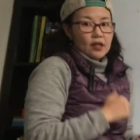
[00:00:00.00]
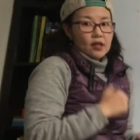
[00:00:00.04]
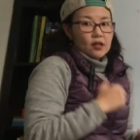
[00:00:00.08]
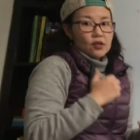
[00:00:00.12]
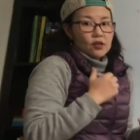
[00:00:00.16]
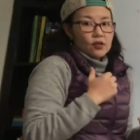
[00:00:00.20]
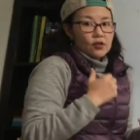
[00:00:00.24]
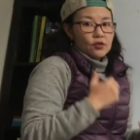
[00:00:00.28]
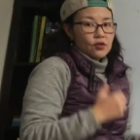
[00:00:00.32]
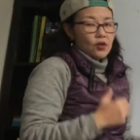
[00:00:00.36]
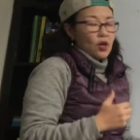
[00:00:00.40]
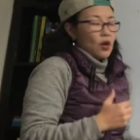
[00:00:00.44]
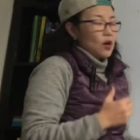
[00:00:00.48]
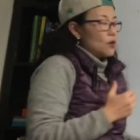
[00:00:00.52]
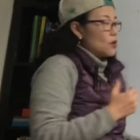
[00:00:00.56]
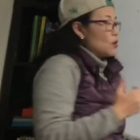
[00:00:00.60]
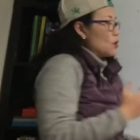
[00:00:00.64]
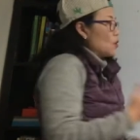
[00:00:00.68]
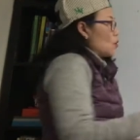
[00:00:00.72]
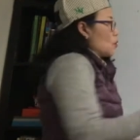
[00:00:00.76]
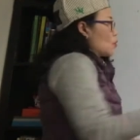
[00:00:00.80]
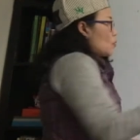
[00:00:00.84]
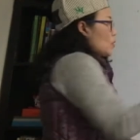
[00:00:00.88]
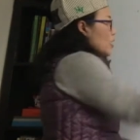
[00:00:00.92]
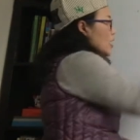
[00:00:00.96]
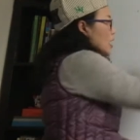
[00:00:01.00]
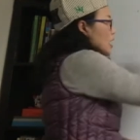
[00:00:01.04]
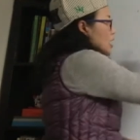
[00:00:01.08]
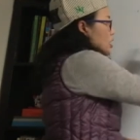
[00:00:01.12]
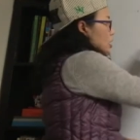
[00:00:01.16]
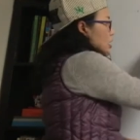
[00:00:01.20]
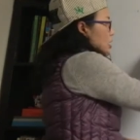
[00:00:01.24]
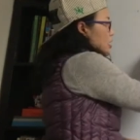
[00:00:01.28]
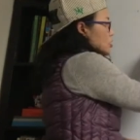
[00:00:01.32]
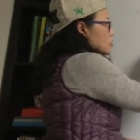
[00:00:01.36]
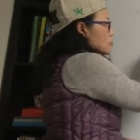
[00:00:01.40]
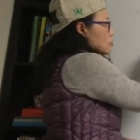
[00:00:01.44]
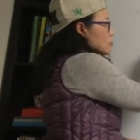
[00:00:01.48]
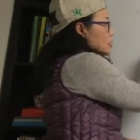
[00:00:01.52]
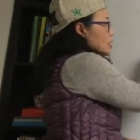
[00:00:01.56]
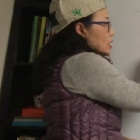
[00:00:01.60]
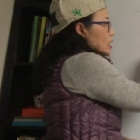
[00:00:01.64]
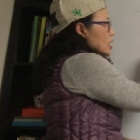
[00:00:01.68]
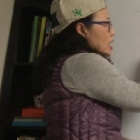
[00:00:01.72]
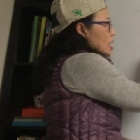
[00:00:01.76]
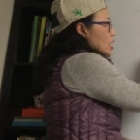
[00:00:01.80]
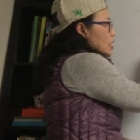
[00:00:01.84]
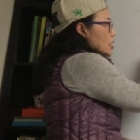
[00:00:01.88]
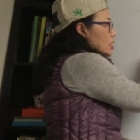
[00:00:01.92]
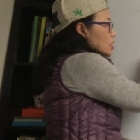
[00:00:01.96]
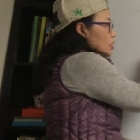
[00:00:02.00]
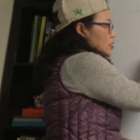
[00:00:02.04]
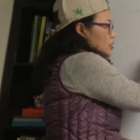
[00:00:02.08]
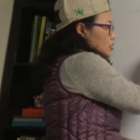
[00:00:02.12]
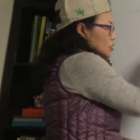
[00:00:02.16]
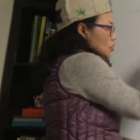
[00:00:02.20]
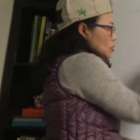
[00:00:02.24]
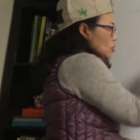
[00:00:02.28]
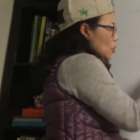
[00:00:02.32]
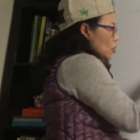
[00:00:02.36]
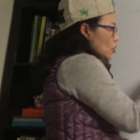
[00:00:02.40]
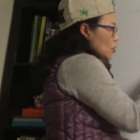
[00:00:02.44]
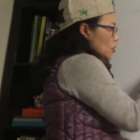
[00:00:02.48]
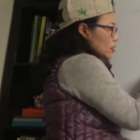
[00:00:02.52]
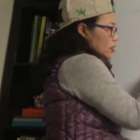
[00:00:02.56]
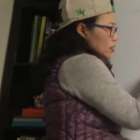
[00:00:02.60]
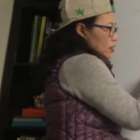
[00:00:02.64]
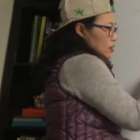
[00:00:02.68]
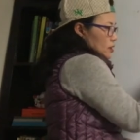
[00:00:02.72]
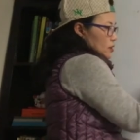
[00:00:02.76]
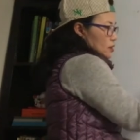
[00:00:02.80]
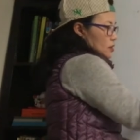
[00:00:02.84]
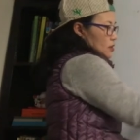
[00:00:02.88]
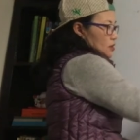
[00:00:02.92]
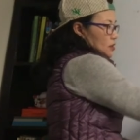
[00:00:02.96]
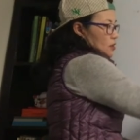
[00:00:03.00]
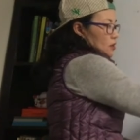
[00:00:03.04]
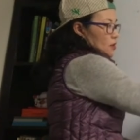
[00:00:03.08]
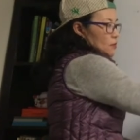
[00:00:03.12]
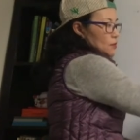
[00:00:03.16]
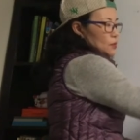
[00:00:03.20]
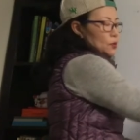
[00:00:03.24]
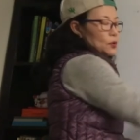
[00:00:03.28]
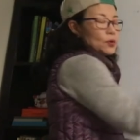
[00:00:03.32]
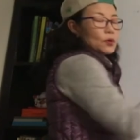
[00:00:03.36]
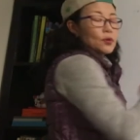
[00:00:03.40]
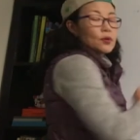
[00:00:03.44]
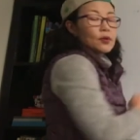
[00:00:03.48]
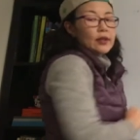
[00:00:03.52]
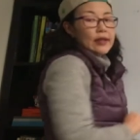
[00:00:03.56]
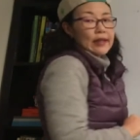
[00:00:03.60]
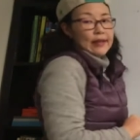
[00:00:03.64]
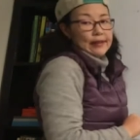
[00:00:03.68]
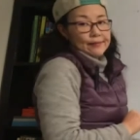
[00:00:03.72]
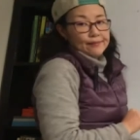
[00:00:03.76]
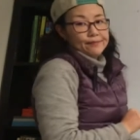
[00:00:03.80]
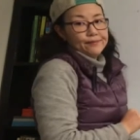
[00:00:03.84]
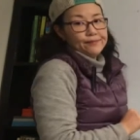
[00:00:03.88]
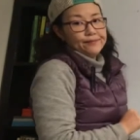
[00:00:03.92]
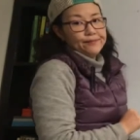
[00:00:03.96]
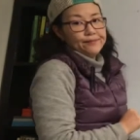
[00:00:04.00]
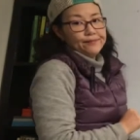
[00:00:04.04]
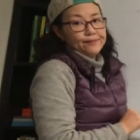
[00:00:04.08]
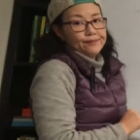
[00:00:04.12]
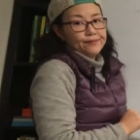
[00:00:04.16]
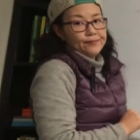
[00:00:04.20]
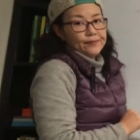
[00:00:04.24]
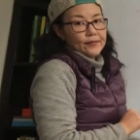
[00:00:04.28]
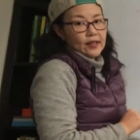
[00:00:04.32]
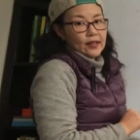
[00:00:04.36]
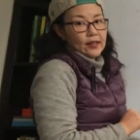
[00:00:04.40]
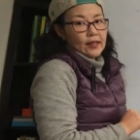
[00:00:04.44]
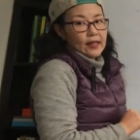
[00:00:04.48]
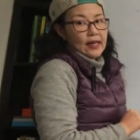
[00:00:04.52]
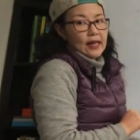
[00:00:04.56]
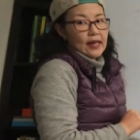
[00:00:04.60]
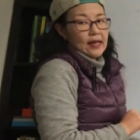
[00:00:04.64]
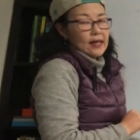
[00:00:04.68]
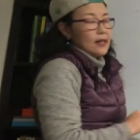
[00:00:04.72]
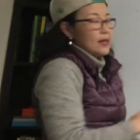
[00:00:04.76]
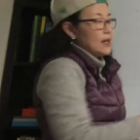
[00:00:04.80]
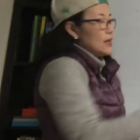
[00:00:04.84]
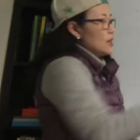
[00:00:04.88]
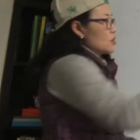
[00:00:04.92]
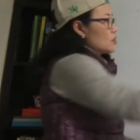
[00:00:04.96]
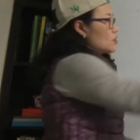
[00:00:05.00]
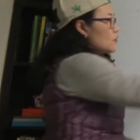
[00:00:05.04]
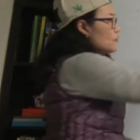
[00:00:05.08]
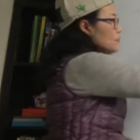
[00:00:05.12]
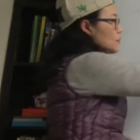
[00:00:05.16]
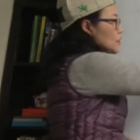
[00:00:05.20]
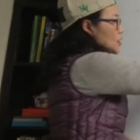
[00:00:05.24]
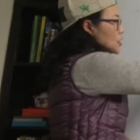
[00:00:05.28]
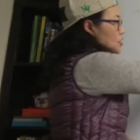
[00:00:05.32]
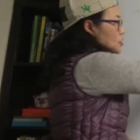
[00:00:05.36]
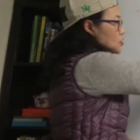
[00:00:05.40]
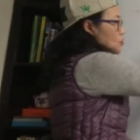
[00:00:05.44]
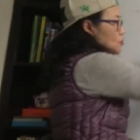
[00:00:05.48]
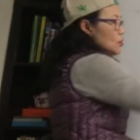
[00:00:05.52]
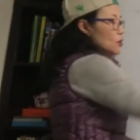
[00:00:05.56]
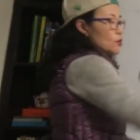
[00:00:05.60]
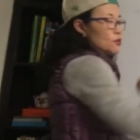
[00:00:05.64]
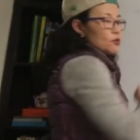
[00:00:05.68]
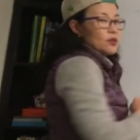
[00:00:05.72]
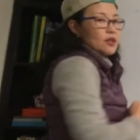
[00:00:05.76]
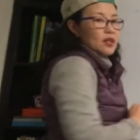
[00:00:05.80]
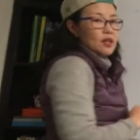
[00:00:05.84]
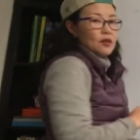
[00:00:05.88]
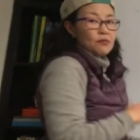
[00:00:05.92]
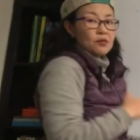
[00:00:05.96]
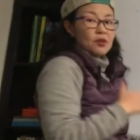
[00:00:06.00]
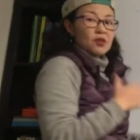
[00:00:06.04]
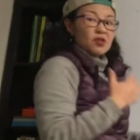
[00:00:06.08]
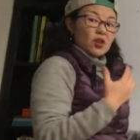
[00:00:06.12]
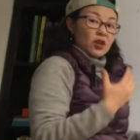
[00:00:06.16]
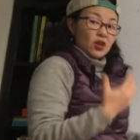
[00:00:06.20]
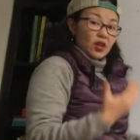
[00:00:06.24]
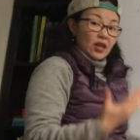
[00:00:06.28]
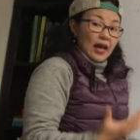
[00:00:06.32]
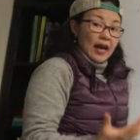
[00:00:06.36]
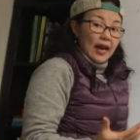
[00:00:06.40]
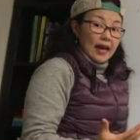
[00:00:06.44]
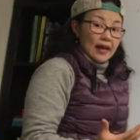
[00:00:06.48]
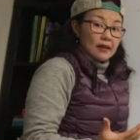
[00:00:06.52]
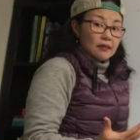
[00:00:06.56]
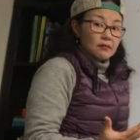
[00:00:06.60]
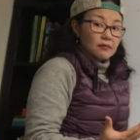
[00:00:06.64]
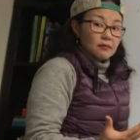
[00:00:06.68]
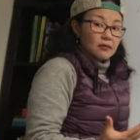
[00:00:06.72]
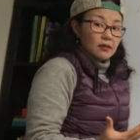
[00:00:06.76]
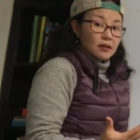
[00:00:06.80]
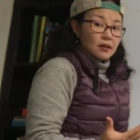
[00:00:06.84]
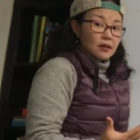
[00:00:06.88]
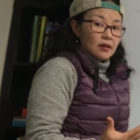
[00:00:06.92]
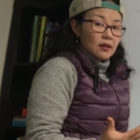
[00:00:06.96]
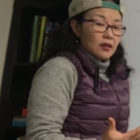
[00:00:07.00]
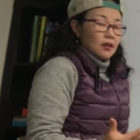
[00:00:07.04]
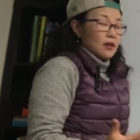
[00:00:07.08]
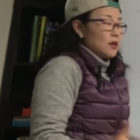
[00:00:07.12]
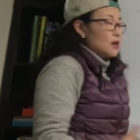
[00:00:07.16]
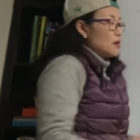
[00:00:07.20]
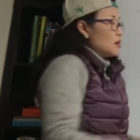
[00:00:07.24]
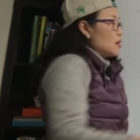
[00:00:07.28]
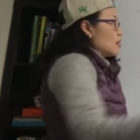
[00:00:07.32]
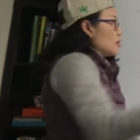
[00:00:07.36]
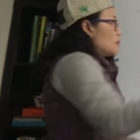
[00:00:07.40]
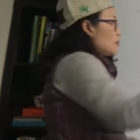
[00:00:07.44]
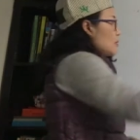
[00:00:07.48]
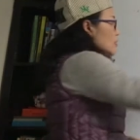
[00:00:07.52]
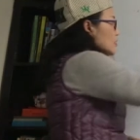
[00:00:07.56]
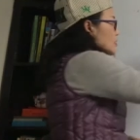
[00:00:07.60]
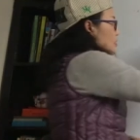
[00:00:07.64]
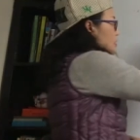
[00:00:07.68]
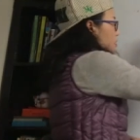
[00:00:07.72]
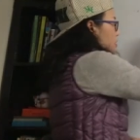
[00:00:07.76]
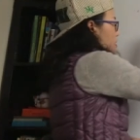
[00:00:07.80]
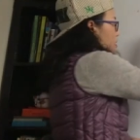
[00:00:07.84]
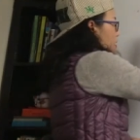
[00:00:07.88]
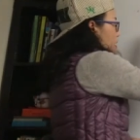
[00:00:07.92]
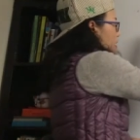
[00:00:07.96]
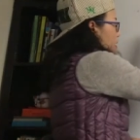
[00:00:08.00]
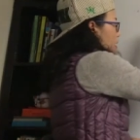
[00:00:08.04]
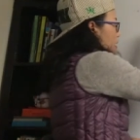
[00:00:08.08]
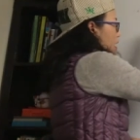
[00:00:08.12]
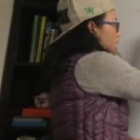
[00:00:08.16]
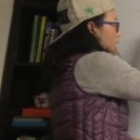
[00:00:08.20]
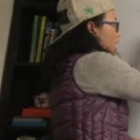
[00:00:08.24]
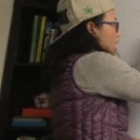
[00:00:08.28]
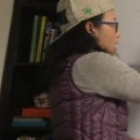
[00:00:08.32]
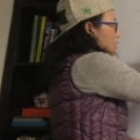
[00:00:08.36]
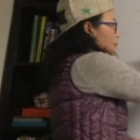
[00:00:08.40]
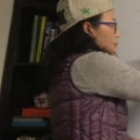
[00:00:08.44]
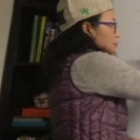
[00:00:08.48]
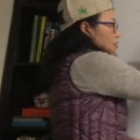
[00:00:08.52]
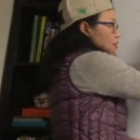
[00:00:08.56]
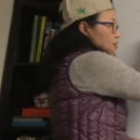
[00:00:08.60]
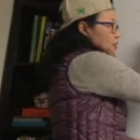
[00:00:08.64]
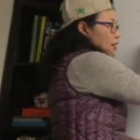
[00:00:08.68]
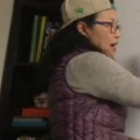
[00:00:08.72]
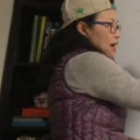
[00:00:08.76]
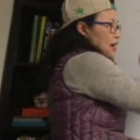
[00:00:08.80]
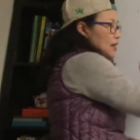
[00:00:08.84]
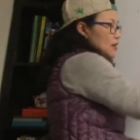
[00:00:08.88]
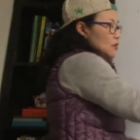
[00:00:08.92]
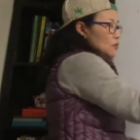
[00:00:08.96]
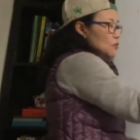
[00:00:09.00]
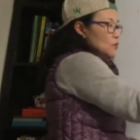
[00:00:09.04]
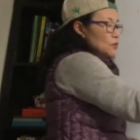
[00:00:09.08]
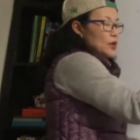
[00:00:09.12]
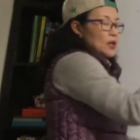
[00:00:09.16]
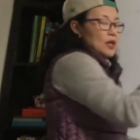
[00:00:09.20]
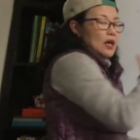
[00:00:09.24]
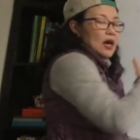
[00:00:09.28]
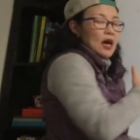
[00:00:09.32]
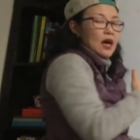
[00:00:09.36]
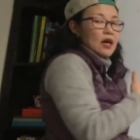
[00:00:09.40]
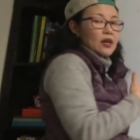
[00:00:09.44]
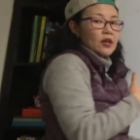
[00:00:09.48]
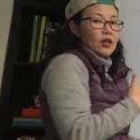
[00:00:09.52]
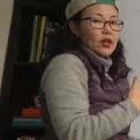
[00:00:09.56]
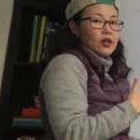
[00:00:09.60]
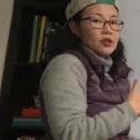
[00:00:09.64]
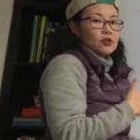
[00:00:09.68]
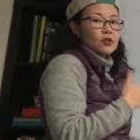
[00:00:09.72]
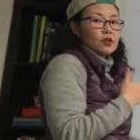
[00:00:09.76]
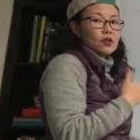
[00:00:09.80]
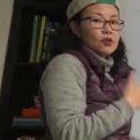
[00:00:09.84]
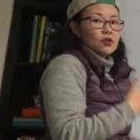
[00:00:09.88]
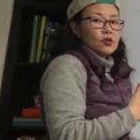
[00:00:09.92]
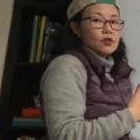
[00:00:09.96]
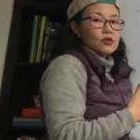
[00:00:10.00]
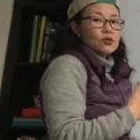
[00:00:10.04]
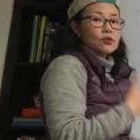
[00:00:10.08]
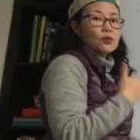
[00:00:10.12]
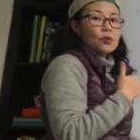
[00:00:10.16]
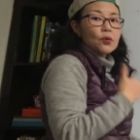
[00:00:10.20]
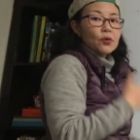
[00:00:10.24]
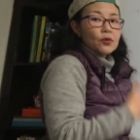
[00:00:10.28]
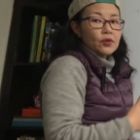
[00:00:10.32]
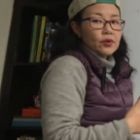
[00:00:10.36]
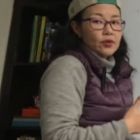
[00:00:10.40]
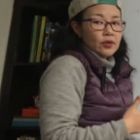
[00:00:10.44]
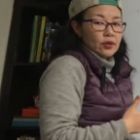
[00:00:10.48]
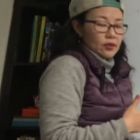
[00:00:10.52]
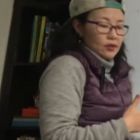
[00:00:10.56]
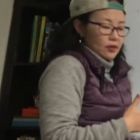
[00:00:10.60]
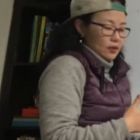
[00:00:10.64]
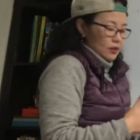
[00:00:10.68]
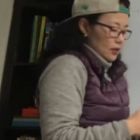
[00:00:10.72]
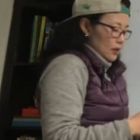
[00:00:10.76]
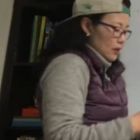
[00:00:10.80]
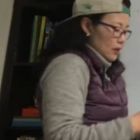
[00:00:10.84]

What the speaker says: So we are going to rely on coordinates purely. Okay, so first quadrant it was okay, but after that we are going to use coordinates.